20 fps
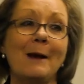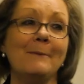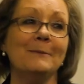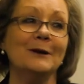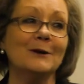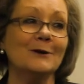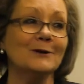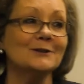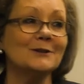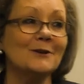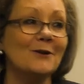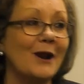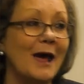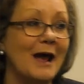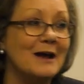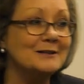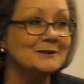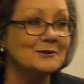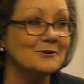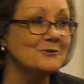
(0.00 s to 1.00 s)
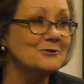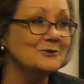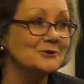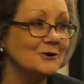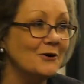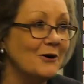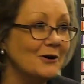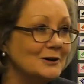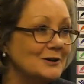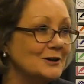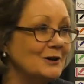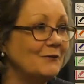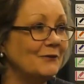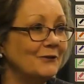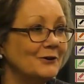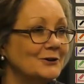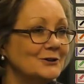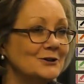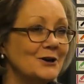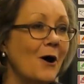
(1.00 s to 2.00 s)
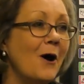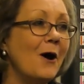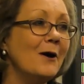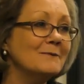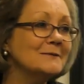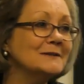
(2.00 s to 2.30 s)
because all our schools are on different time